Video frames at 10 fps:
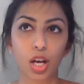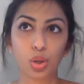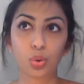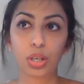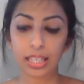
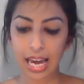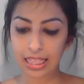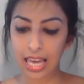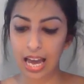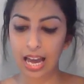you can
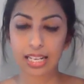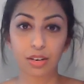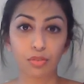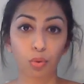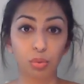get that
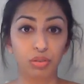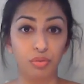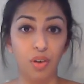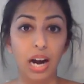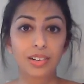in the form of a
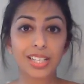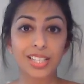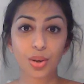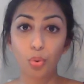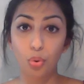
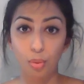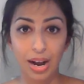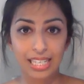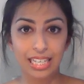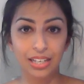virus or a
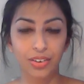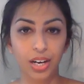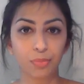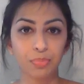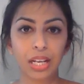
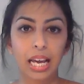bacteria.